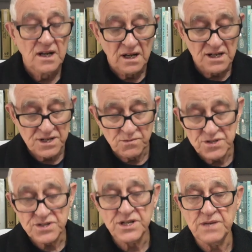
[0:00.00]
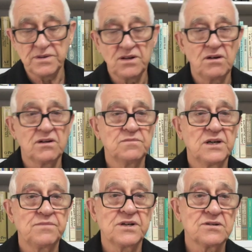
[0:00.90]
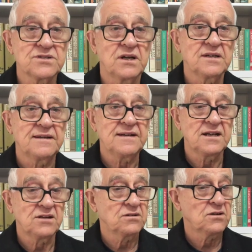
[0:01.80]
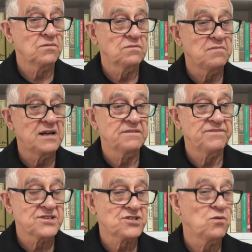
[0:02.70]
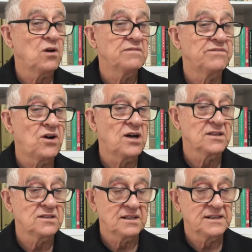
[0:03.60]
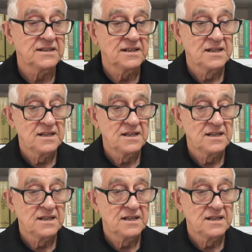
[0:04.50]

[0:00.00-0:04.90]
I said, well, just keep an eye on me because I think it could manifest quite violently.